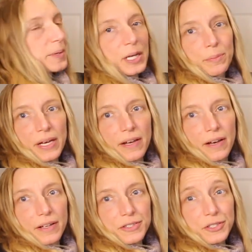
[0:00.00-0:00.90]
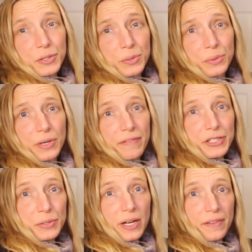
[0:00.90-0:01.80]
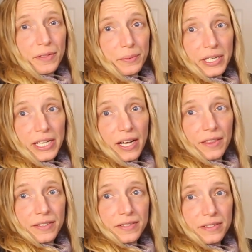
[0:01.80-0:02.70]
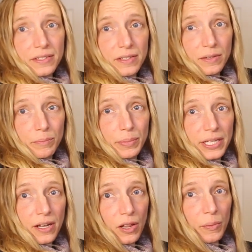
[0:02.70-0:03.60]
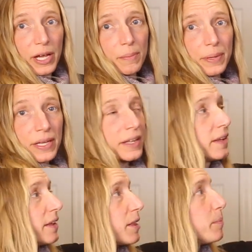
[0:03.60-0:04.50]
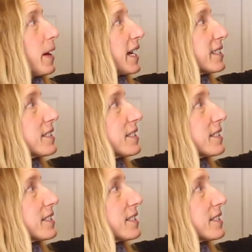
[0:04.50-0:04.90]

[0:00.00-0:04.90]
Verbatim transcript: pick up uh, two, every two out of three on this bit all the way up the back